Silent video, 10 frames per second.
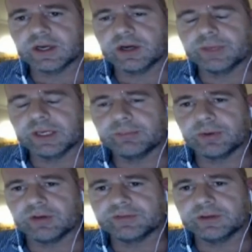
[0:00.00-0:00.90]
that open up
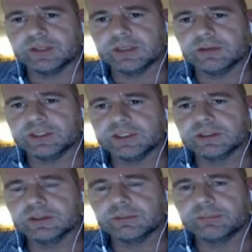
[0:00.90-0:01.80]
after the
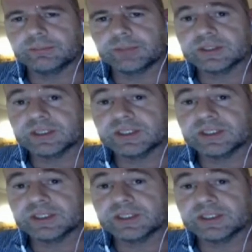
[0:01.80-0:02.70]
original process
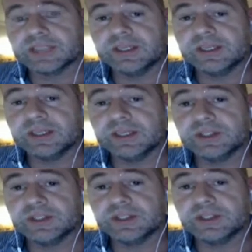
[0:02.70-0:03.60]
and in January
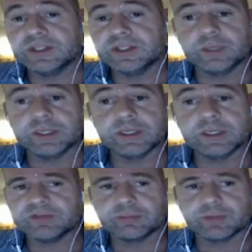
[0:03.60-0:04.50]
where people
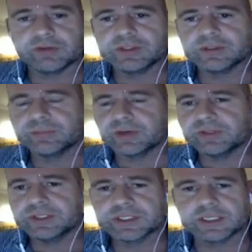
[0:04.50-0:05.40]
migrate from province
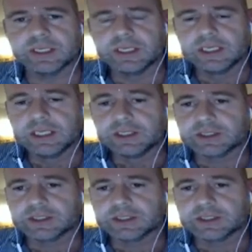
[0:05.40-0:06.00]
to province and